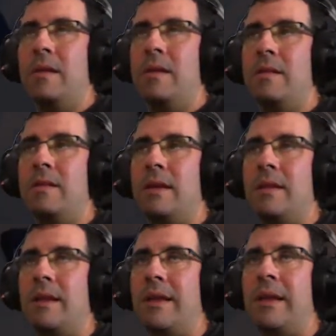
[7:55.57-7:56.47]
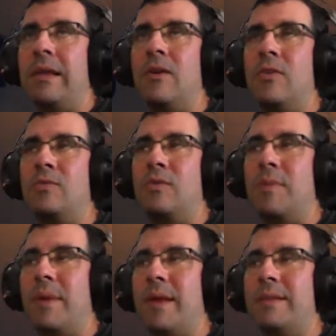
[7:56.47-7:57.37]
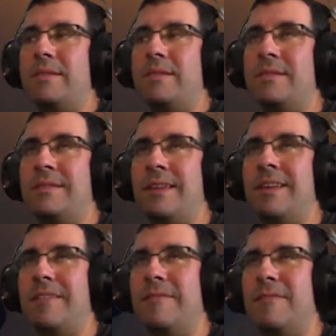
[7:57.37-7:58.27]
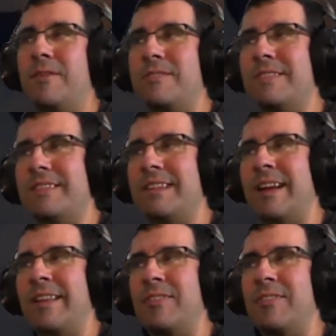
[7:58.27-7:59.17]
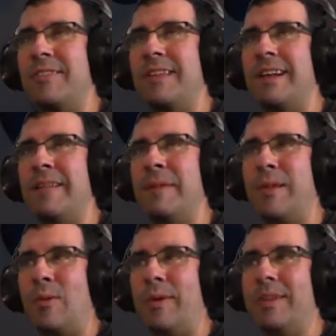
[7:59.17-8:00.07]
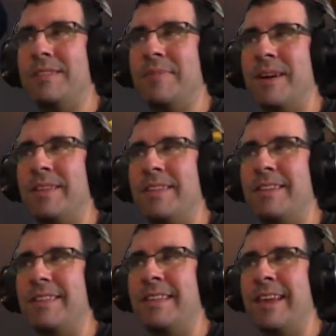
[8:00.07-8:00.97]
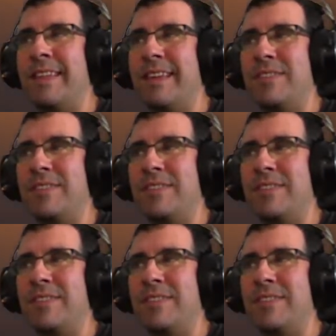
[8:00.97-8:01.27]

Then I go to the place. Of course, these are not Elven Ruins, but the idea is to